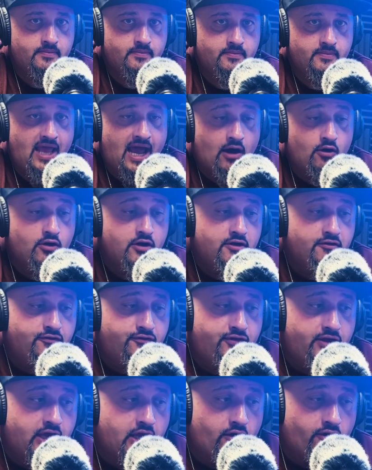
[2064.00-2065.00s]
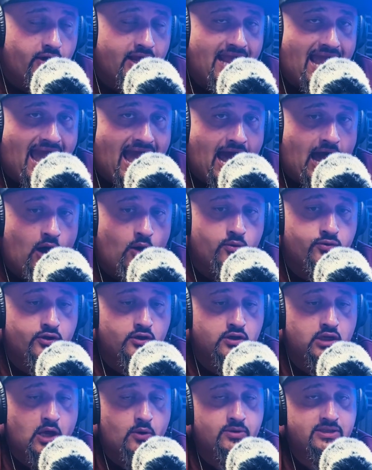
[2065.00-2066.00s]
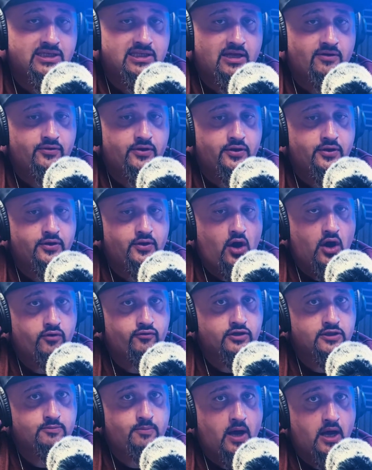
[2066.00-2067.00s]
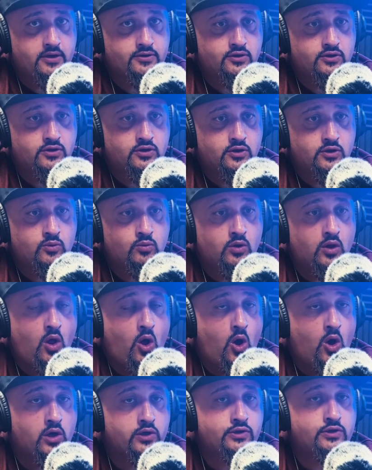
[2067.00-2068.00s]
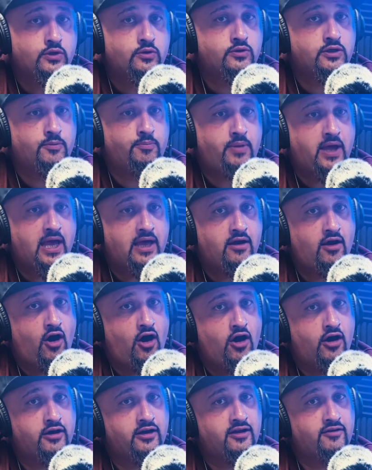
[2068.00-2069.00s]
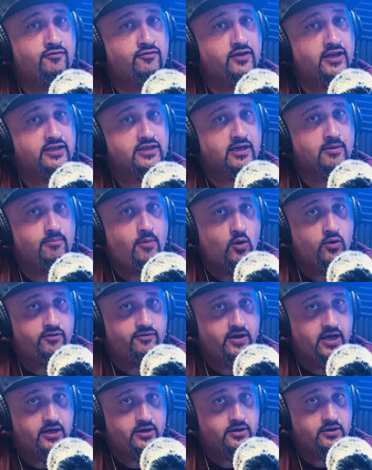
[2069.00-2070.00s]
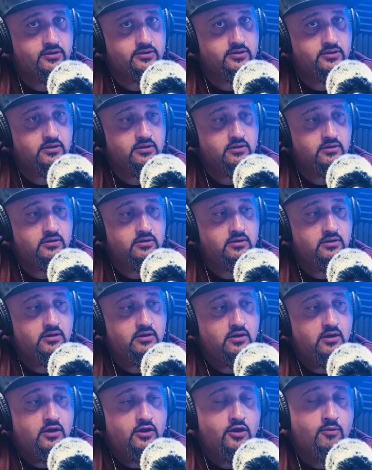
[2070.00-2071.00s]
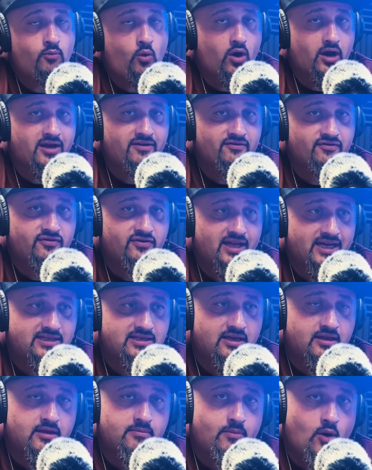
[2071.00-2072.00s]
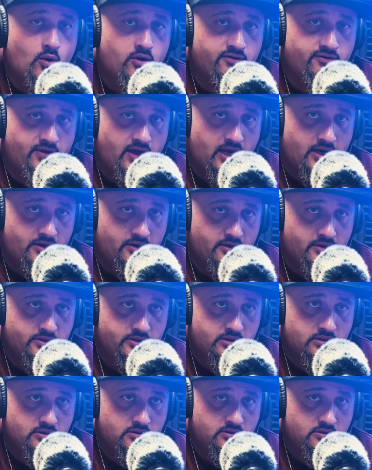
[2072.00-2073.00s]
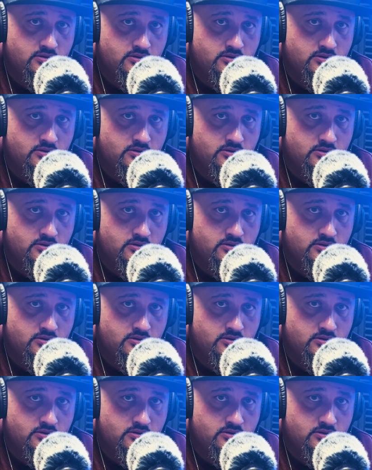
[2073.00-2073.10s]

Now, figuring out the lowest level the dog responds to will also depend on conflicting motivators. The more conflicting the motivators,